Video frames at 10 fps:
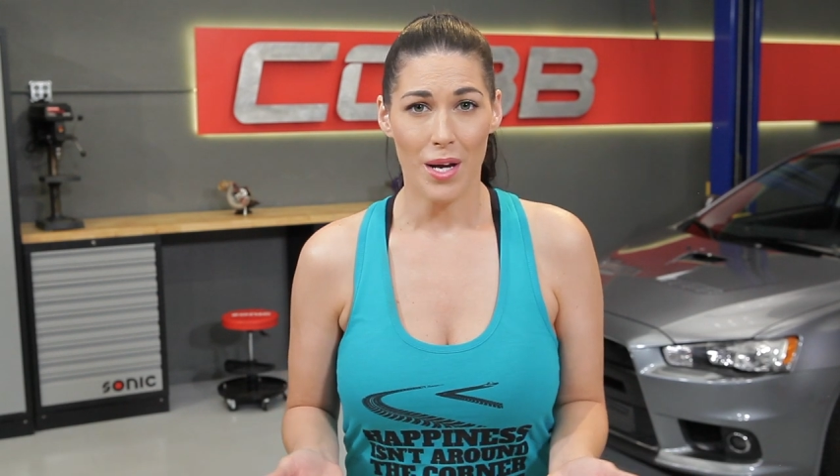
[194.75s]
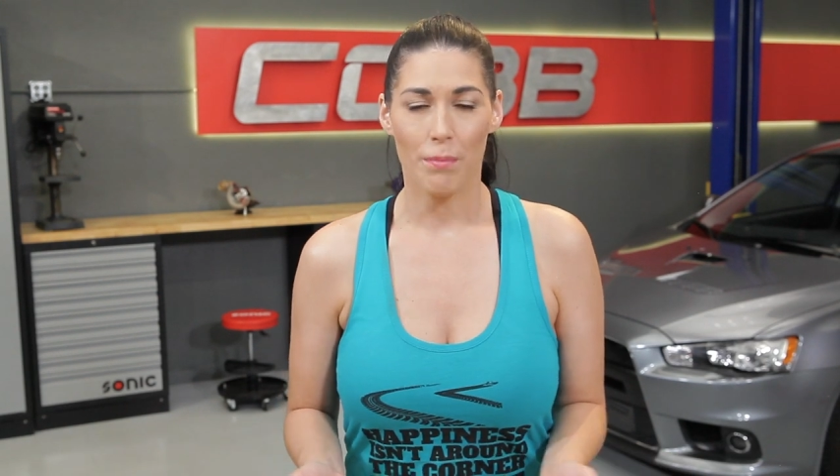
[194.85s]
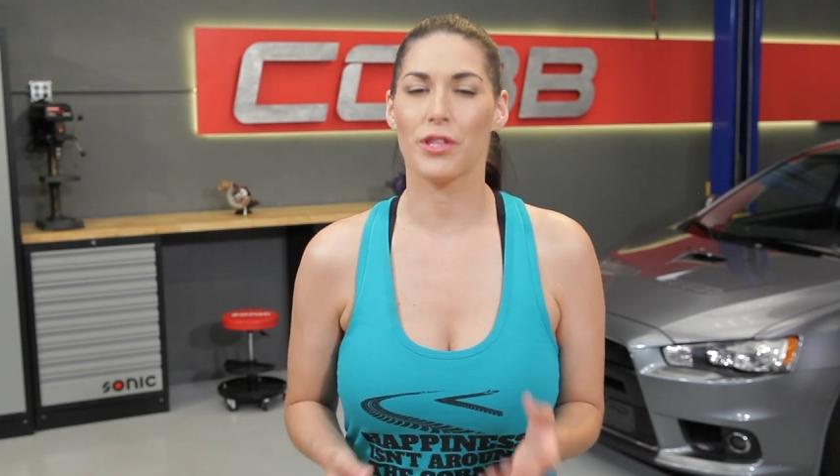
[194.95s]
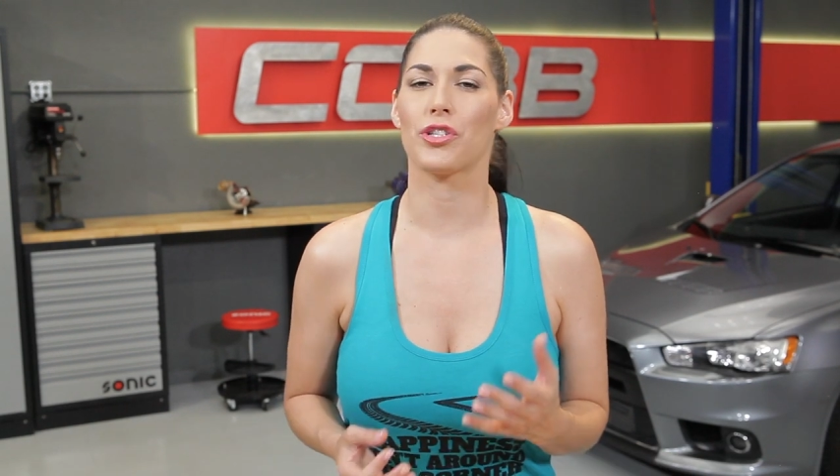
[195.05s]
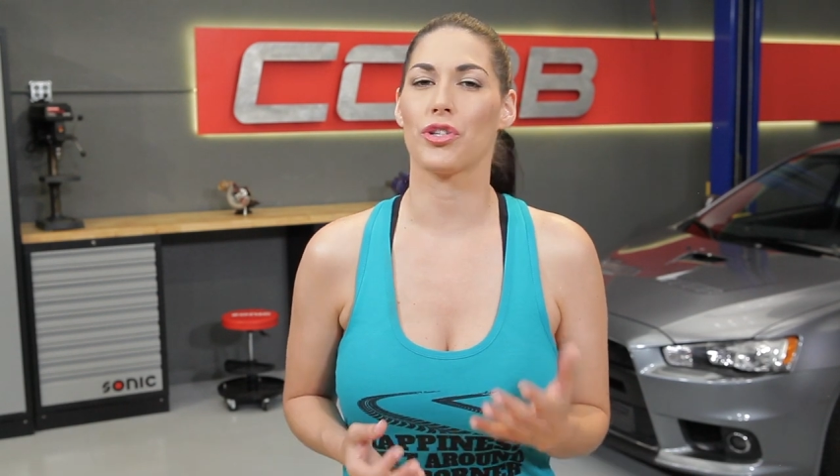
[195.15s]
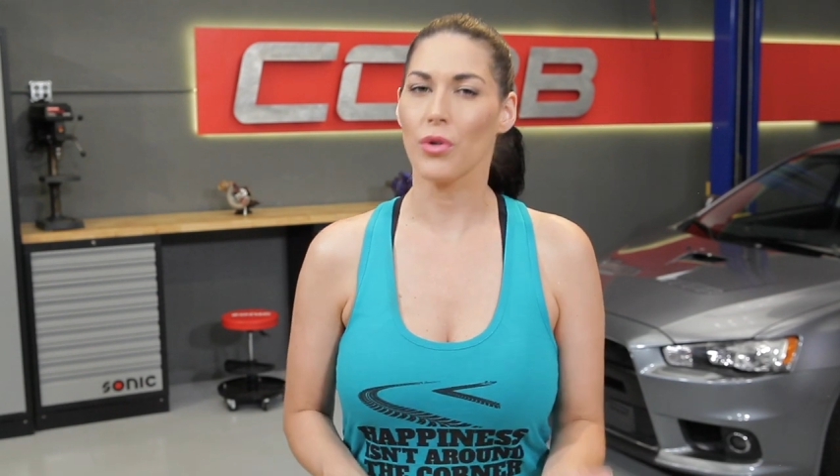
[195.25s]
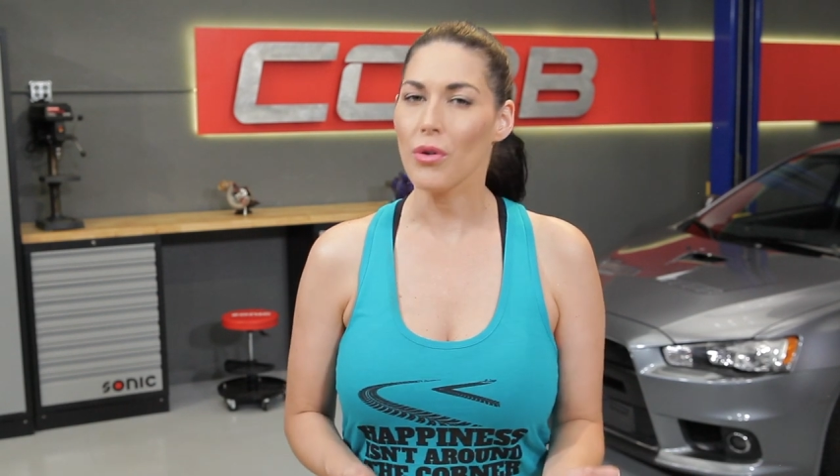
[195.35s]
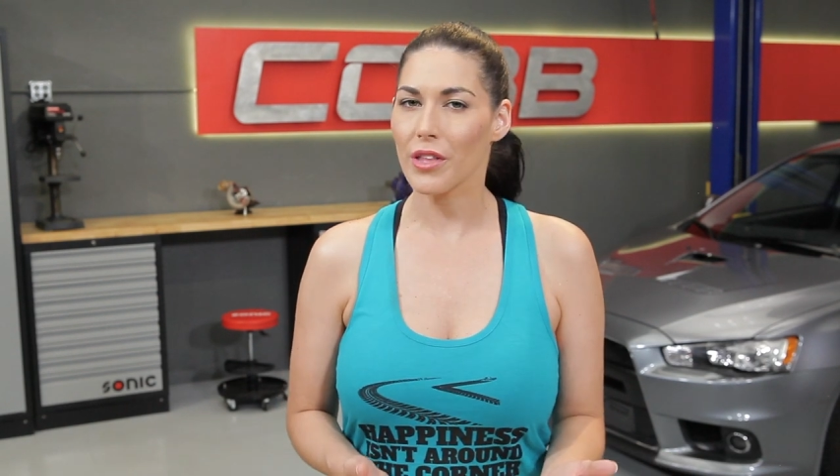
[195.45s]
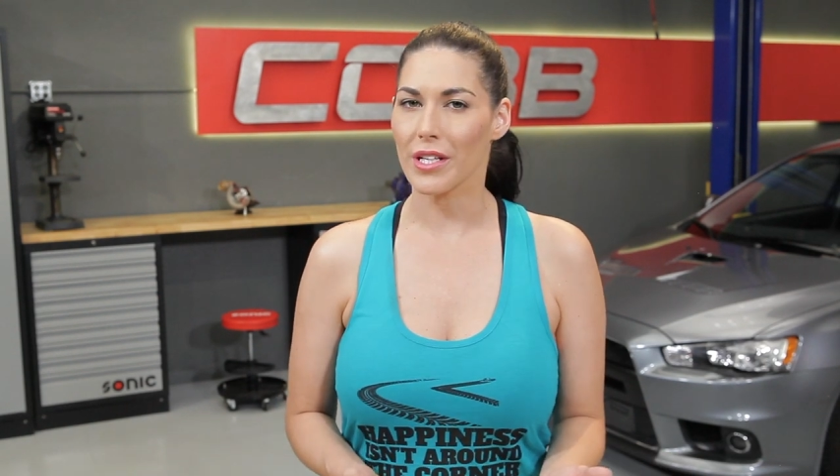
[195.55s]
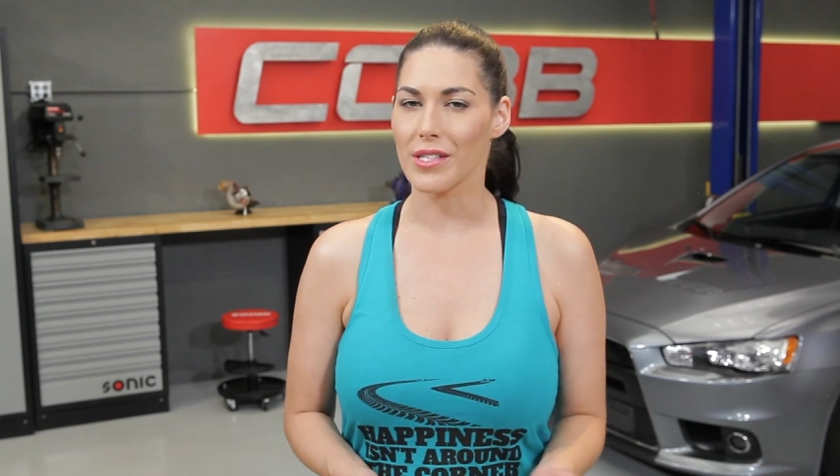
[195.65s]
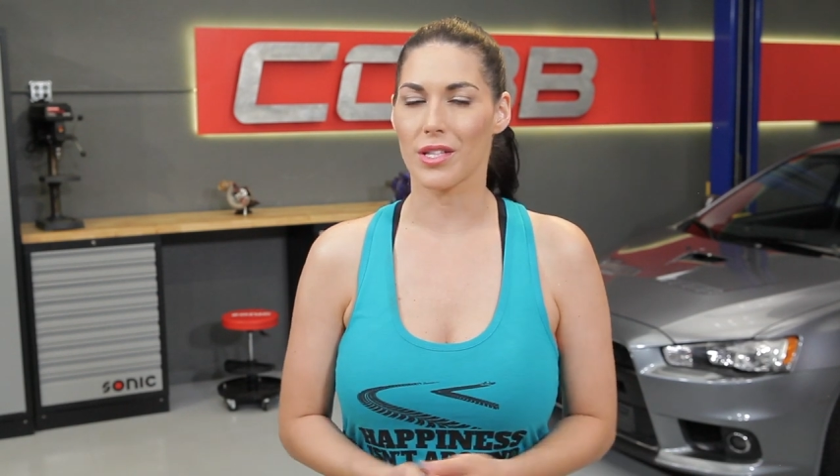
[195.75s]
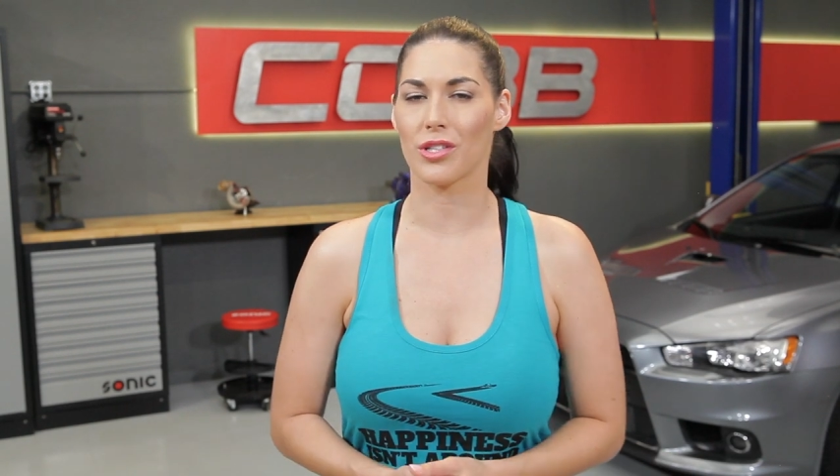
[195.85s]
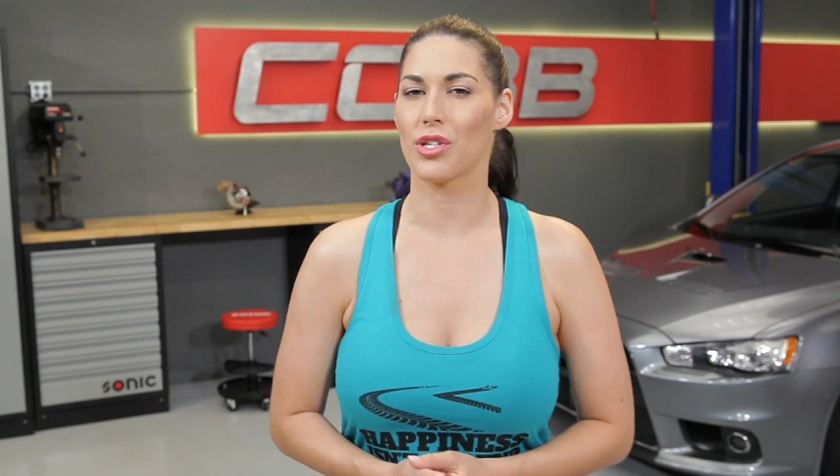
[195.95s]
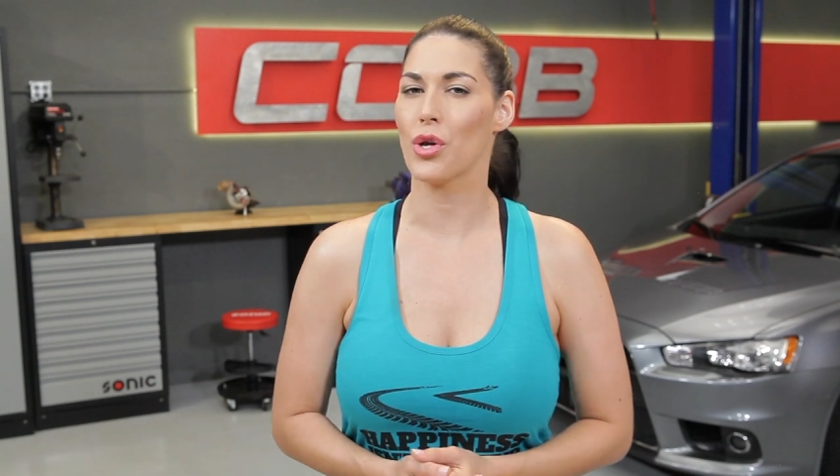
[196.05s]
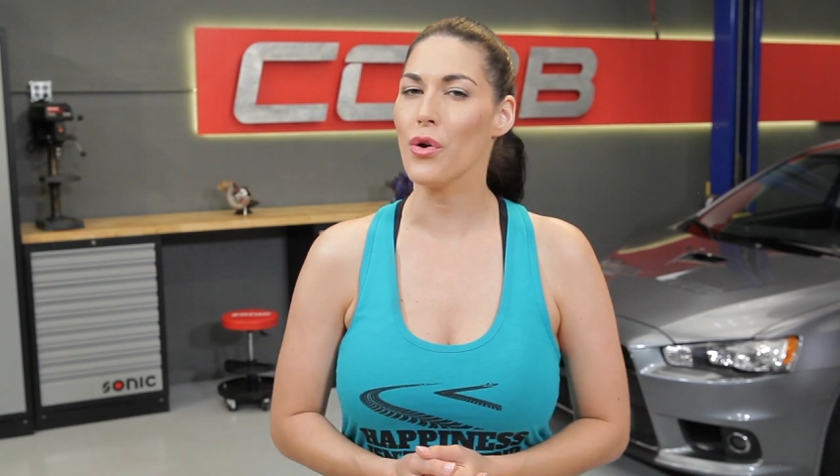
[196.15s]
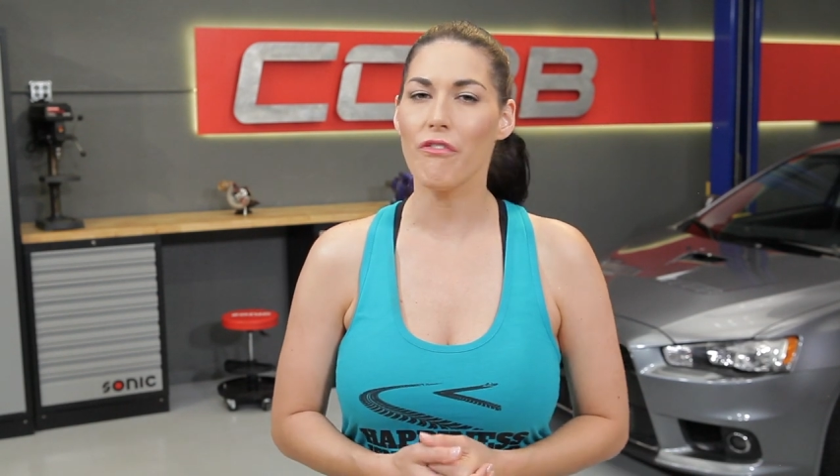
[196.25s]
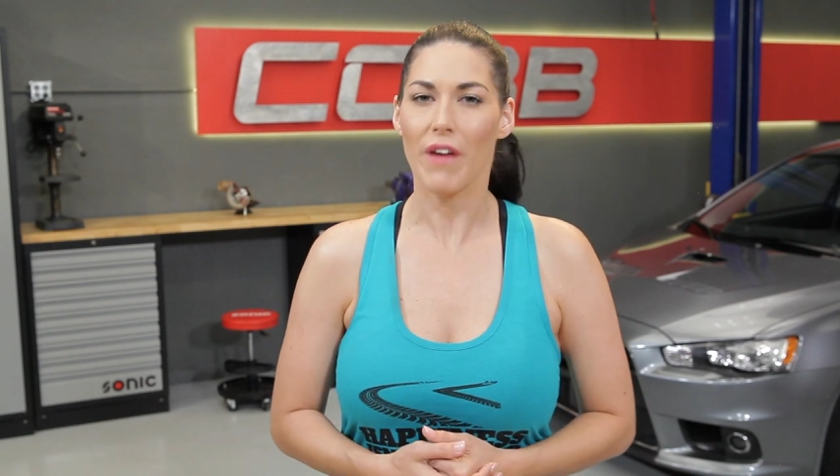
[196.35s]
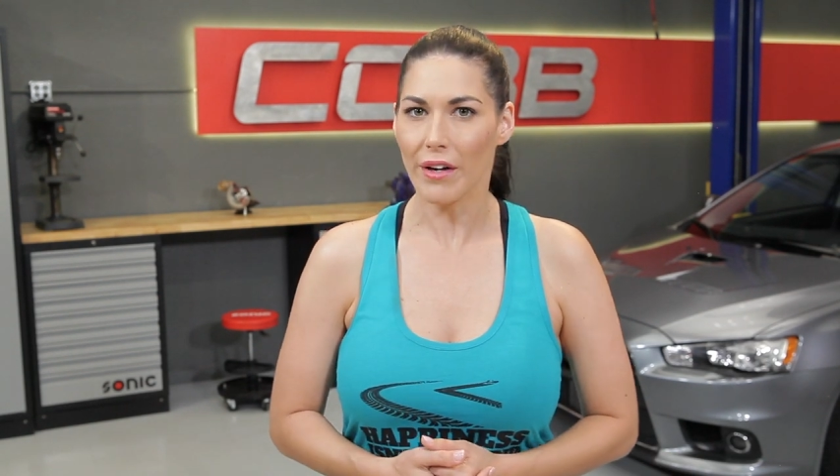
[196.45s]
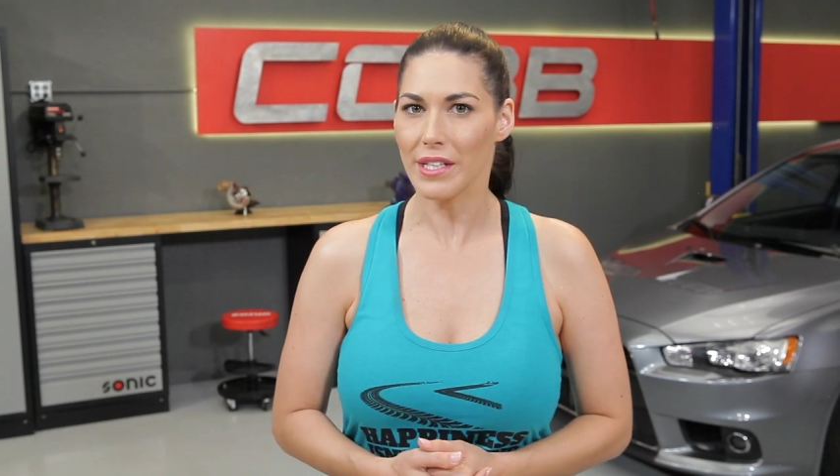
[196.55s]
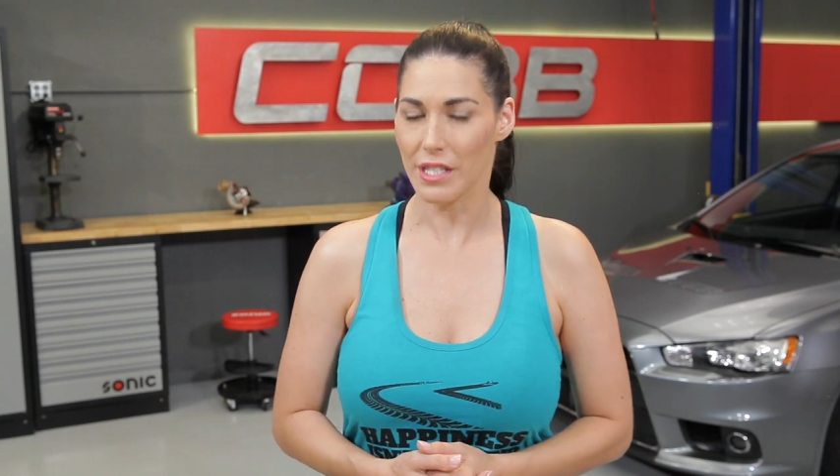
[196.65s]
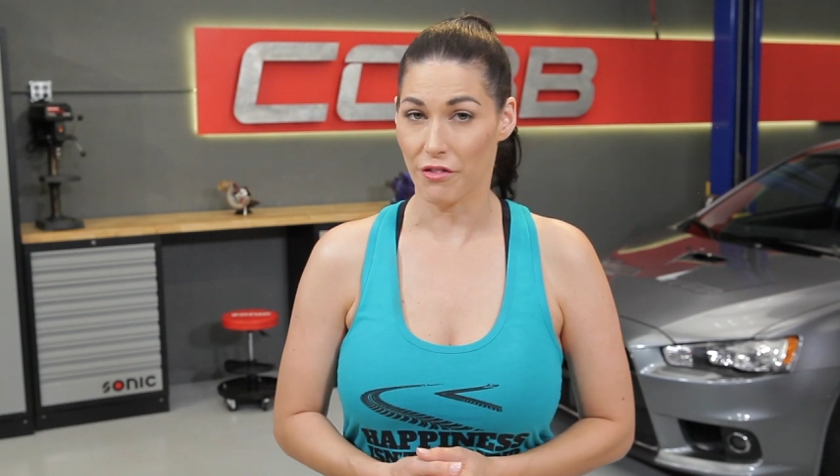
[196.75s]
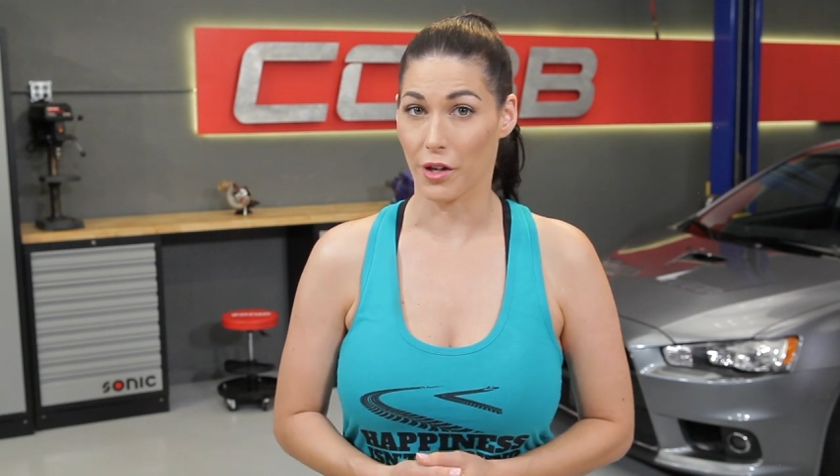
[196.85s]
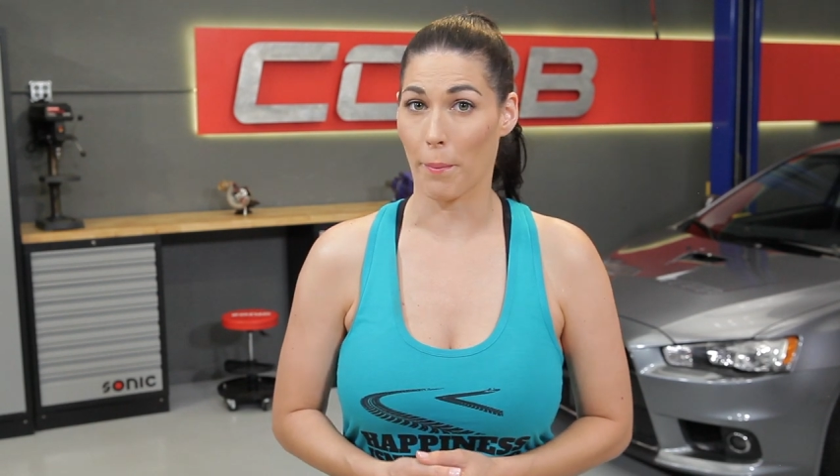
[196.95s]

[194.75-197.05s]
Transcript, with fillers: but the truth is they're two very different